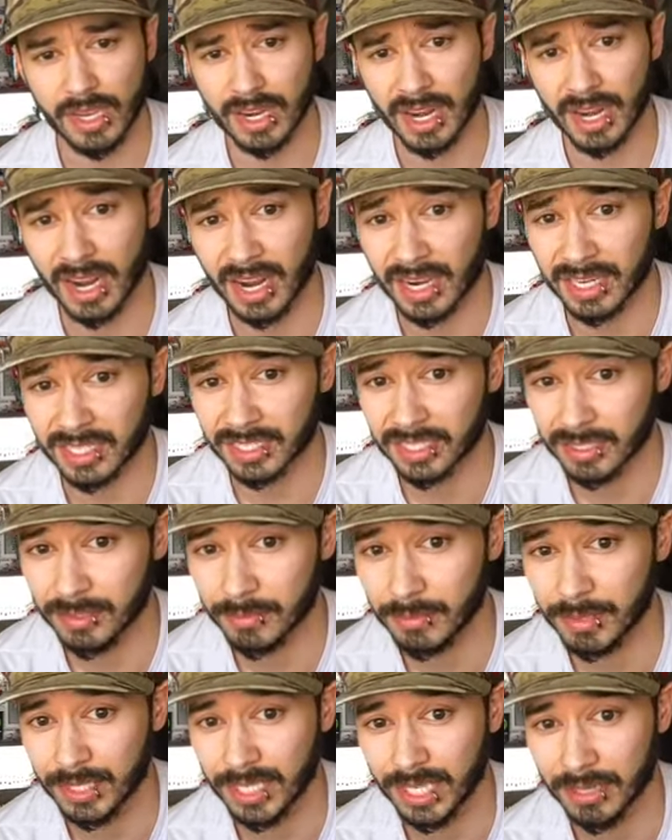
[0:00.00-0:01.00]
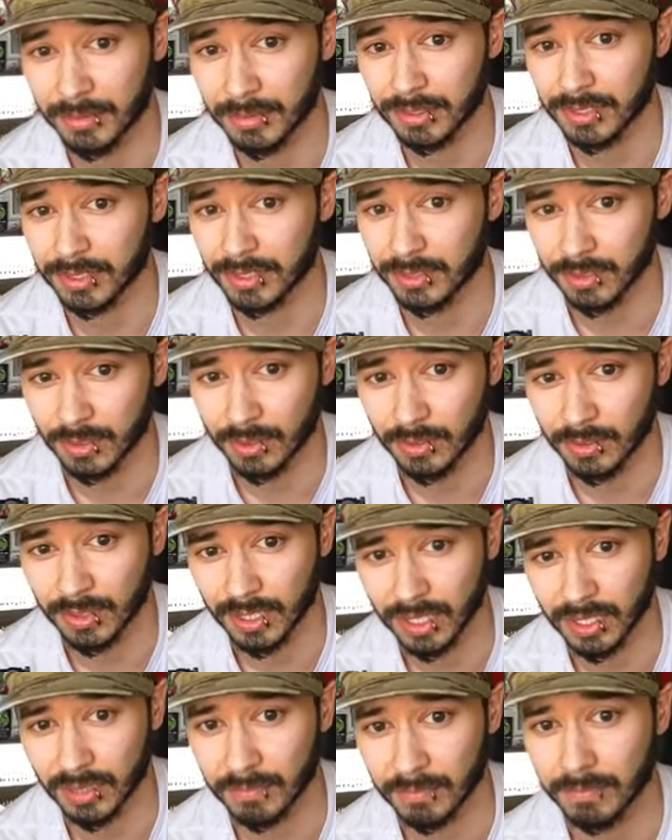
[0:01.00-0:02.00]
It has to be able to
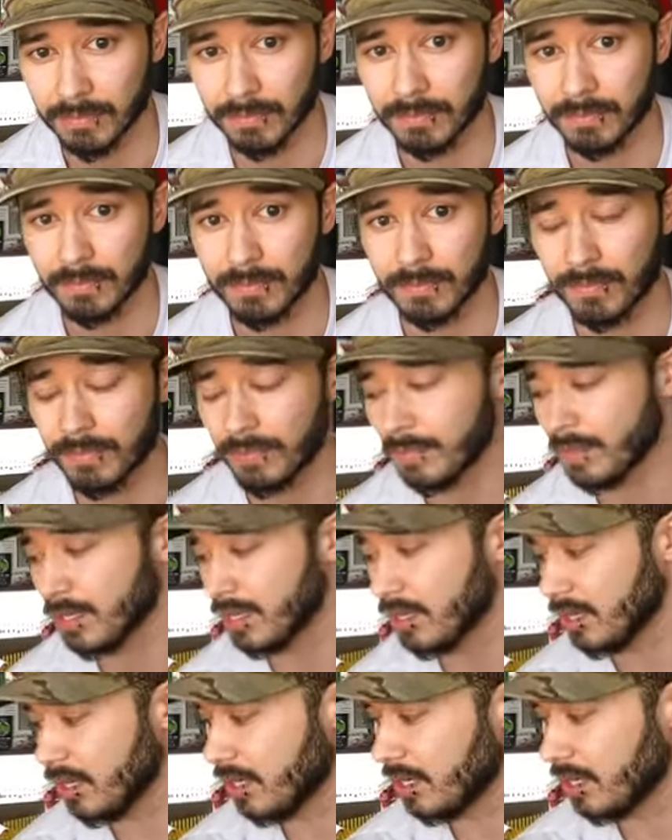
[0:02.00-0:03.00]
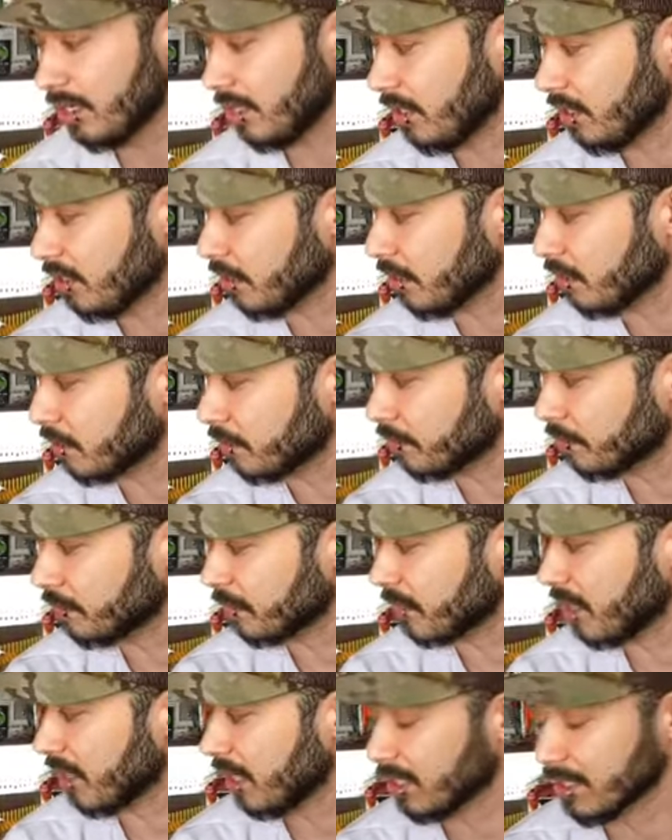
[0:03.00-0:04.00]
load up, you know,
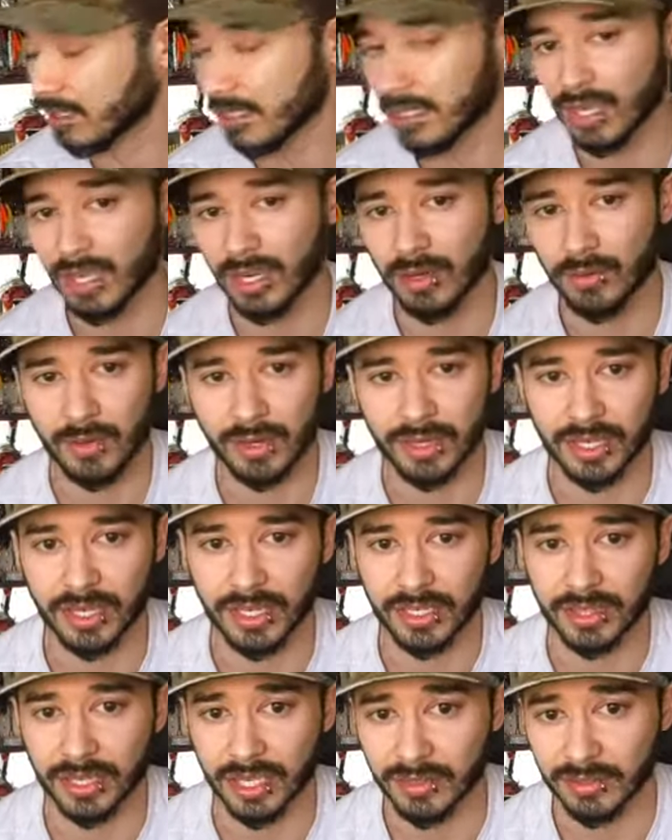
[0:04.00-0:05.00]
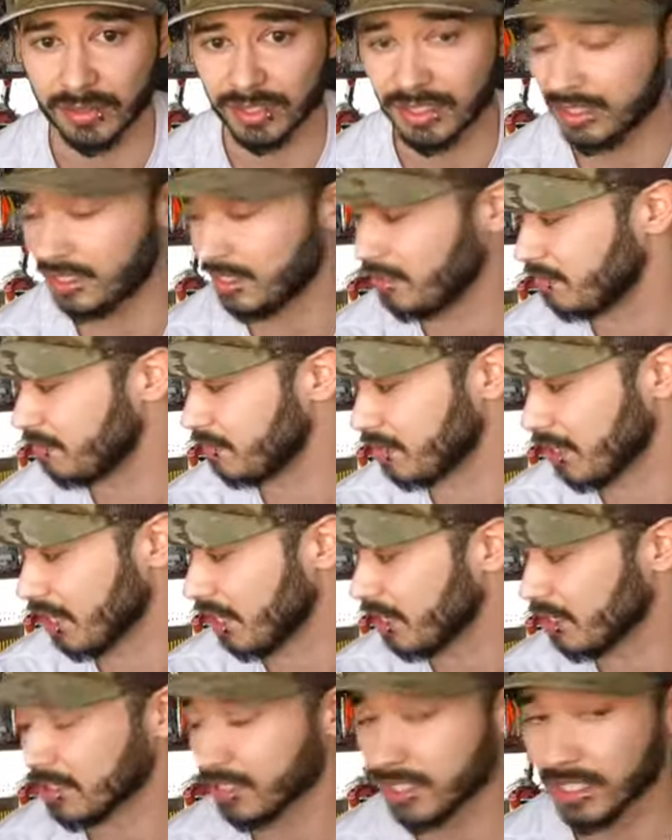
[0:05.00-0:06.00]
a 1/8 ounce
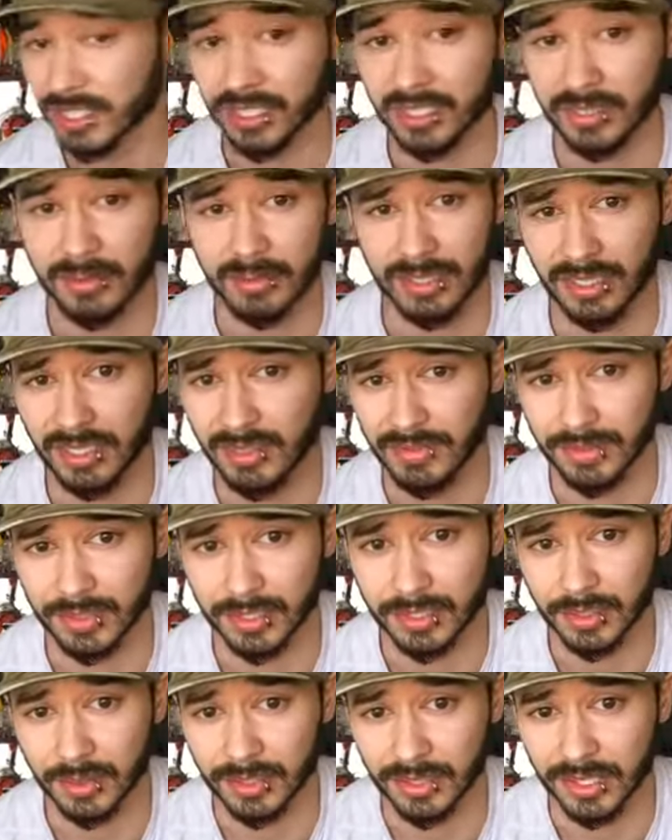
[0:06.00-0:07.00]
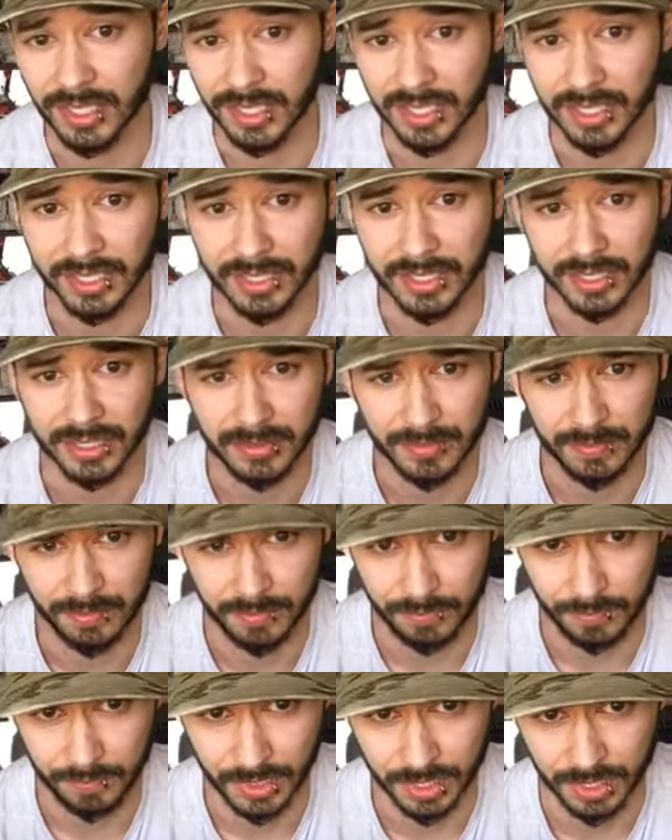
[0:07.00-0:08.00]
hair jig, and if you're going lighter,
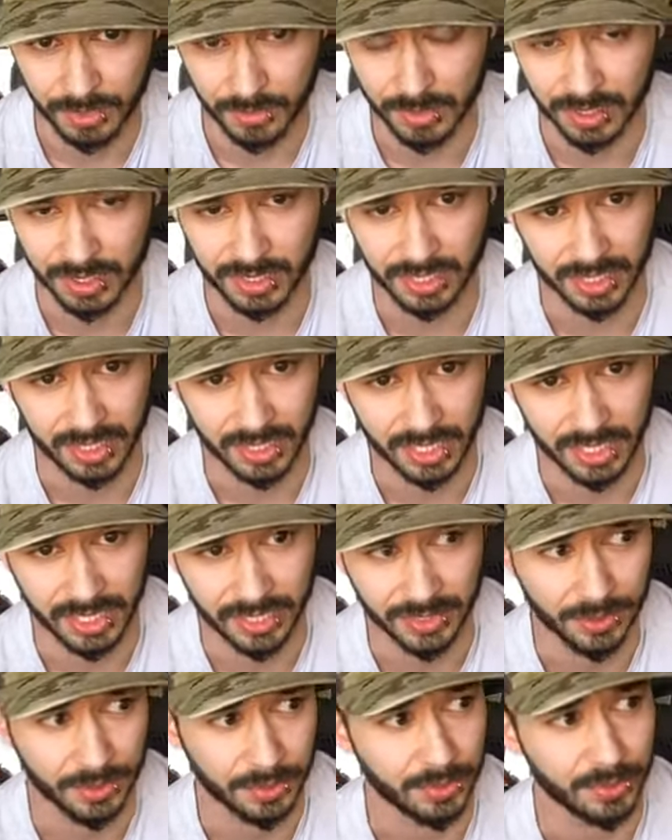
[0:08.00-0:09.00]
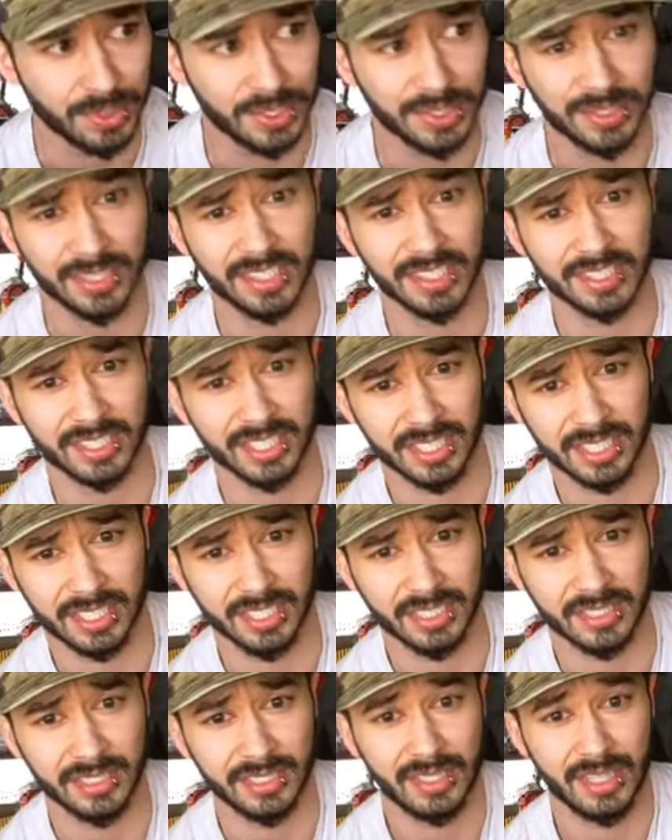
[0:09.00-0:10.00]
like a 1/16 or
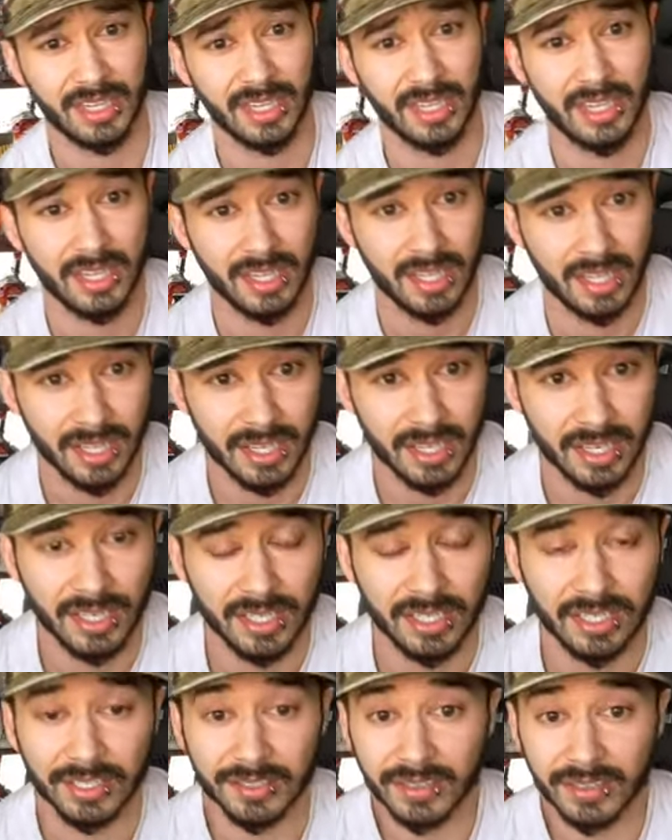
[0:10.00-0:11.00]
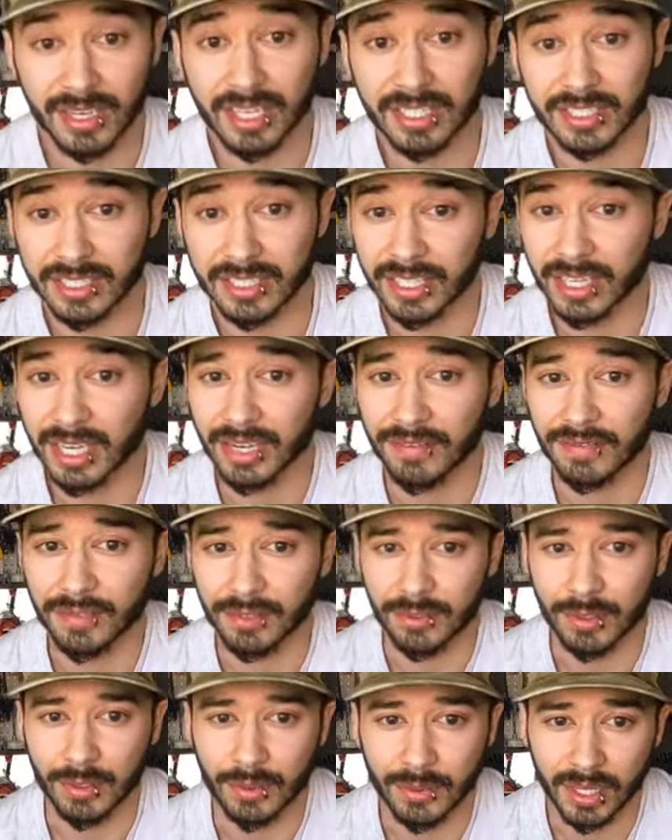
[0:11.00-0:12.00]
3/32, your rod's gonna have
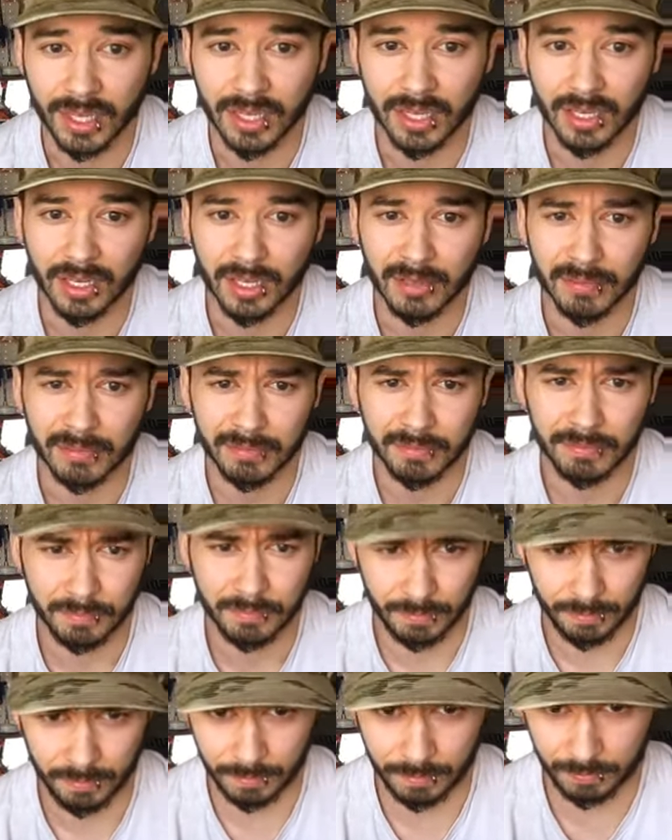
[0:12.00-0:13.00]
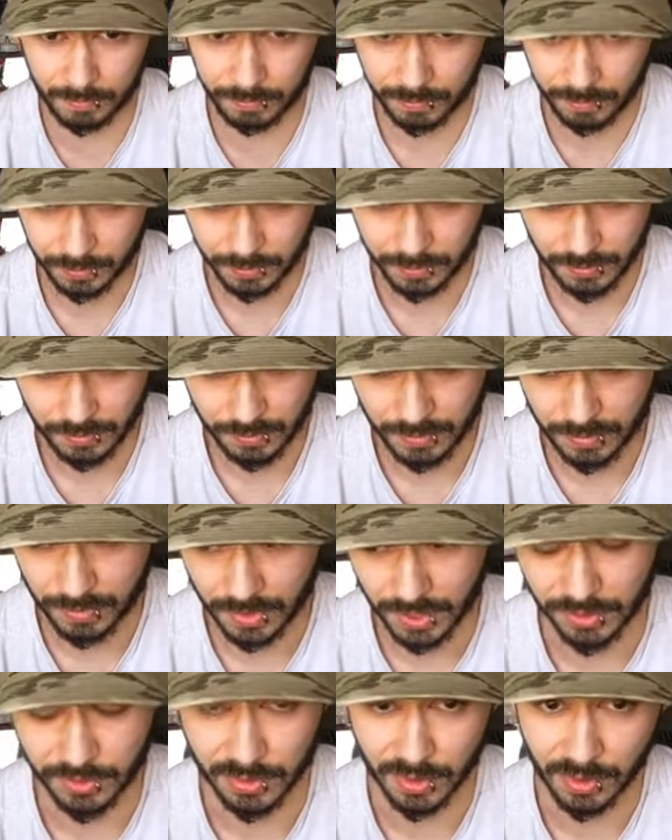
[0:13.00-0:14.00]
to load that up
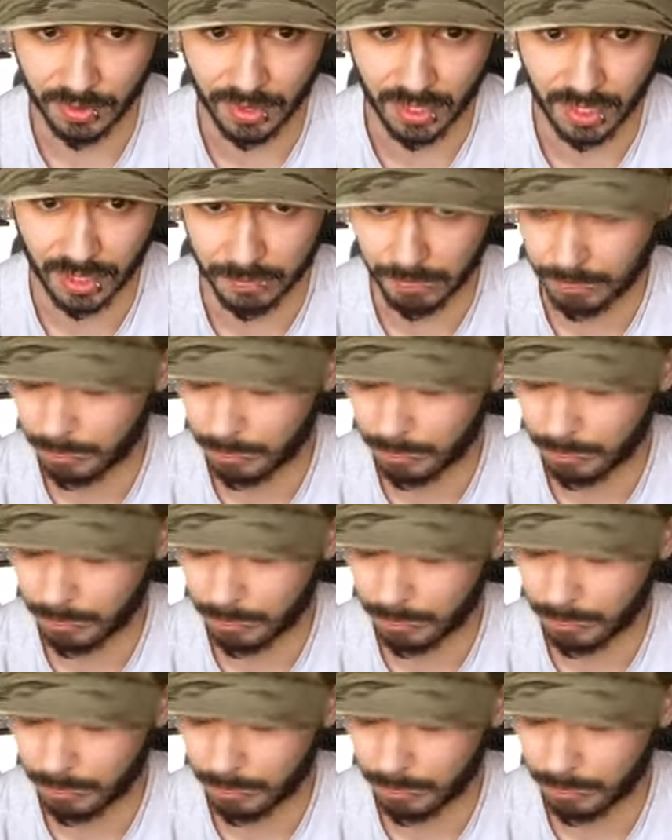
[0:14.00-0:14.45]
to throw that.